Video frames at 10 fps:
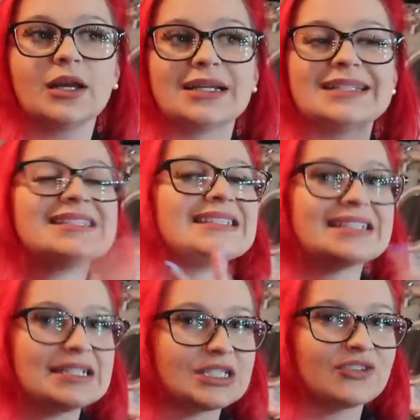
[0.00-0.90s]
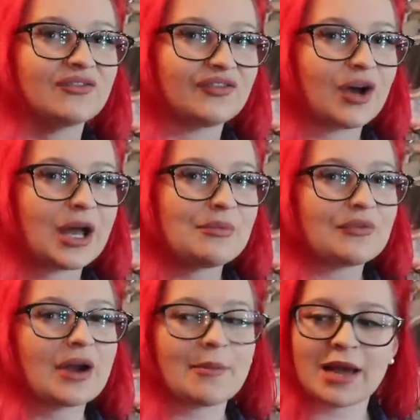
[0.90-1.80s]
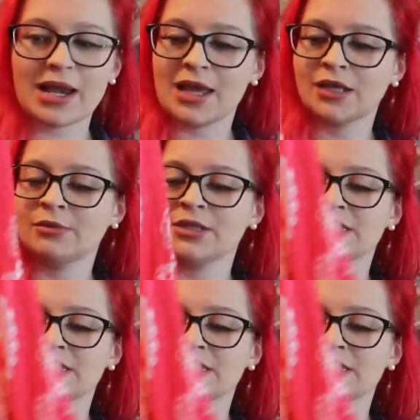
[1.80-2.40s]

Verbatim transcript: consistent vibe throughout Matalan, I'm going